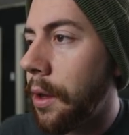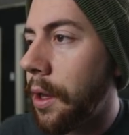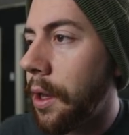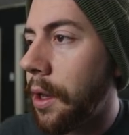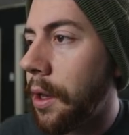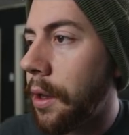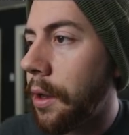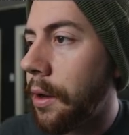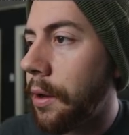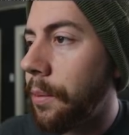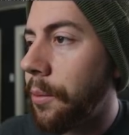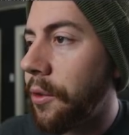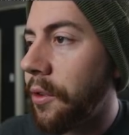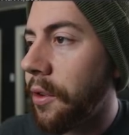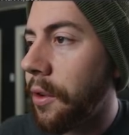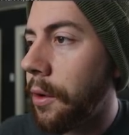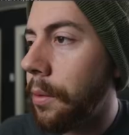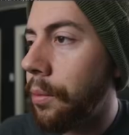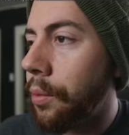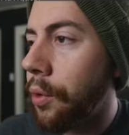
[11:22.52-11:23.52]
And I'm just
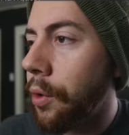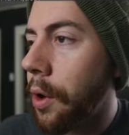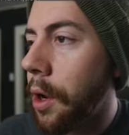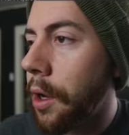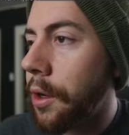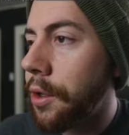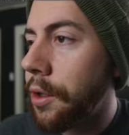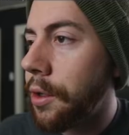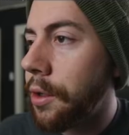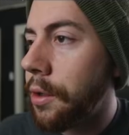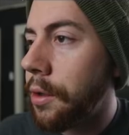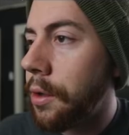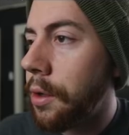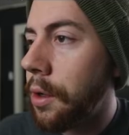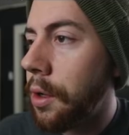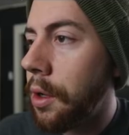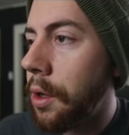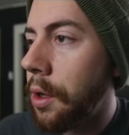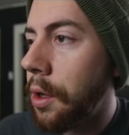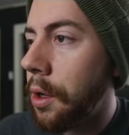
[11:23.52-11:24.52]
going to brush
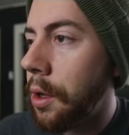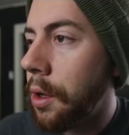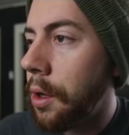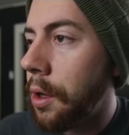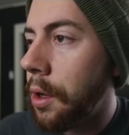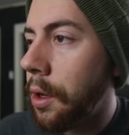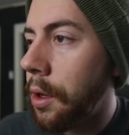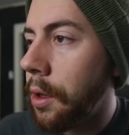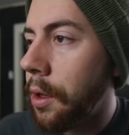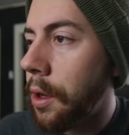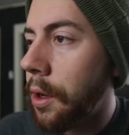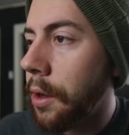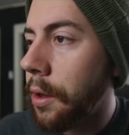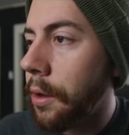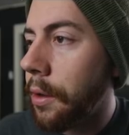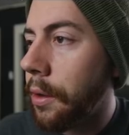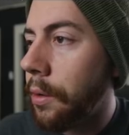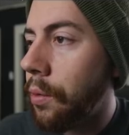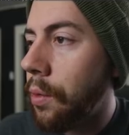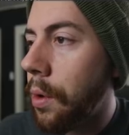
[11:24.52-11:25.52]

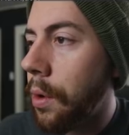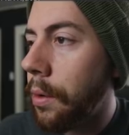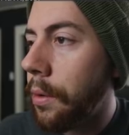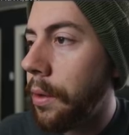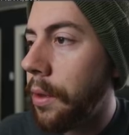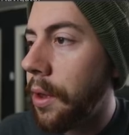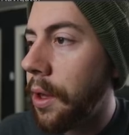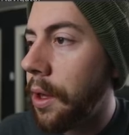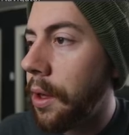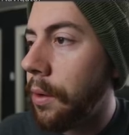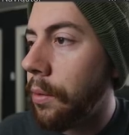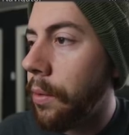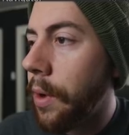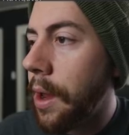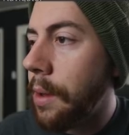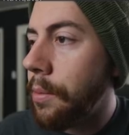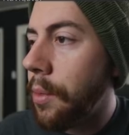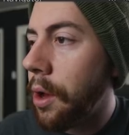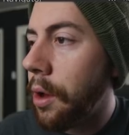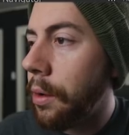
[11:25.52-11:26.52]
along the, the
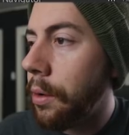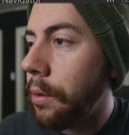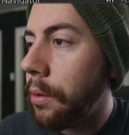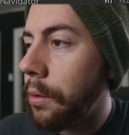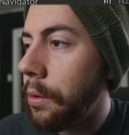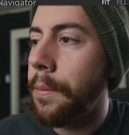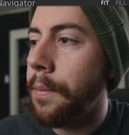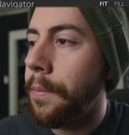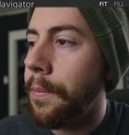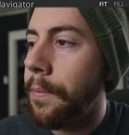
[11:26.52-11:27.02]
rainbow.